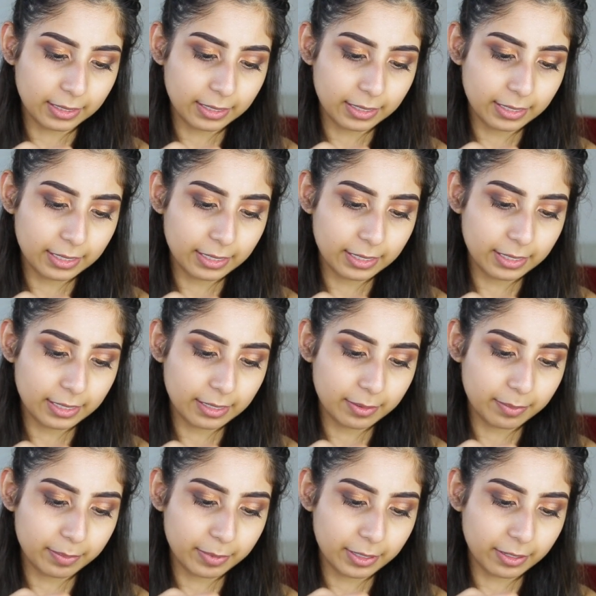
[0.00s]

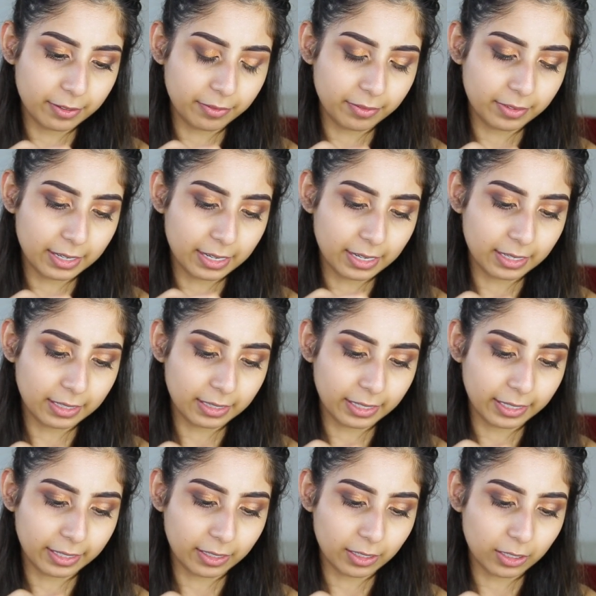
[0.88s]
little bit of that,
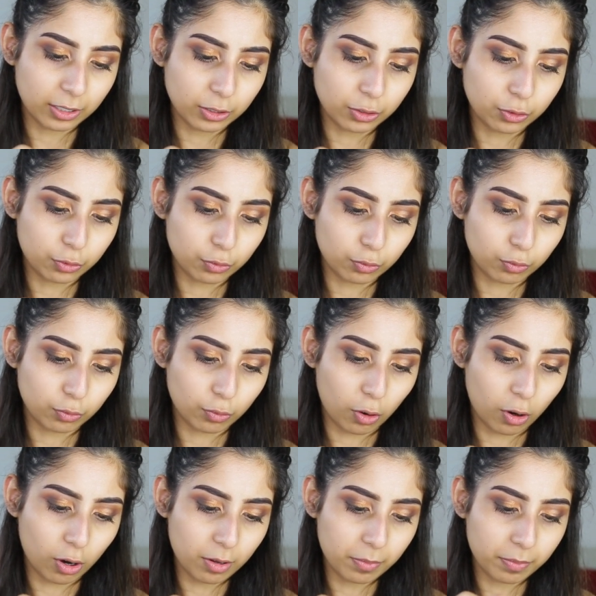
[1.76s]
like a
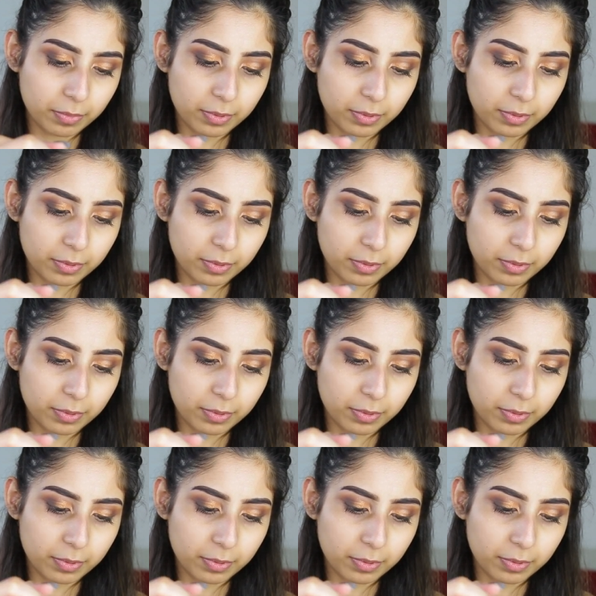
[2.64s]
drop,